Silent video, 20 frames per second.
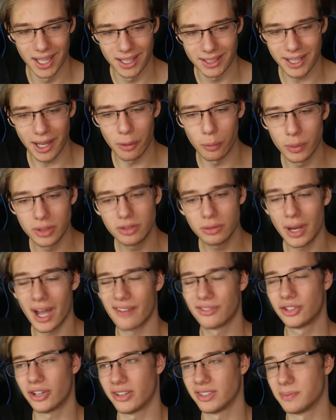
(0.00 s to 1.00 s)
Now, we do
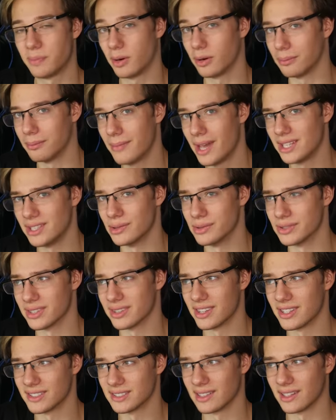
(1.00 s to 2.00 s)
have transparent menus
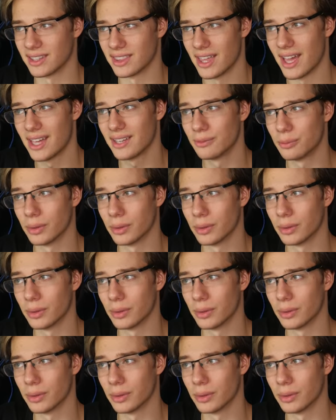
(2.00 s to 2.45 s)
and things like that,